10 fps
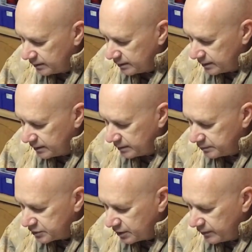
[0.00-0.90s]

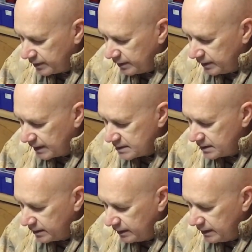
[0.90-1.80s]
So it
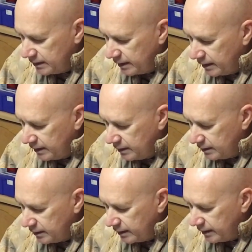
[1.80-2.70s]
doesn't need
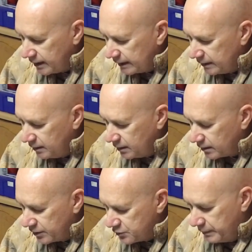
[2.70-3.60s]
any cutting
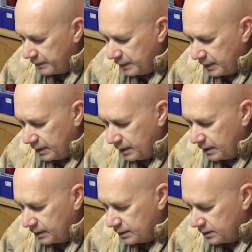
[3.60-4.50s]
at this point in
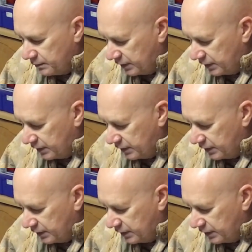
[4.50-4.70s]
time.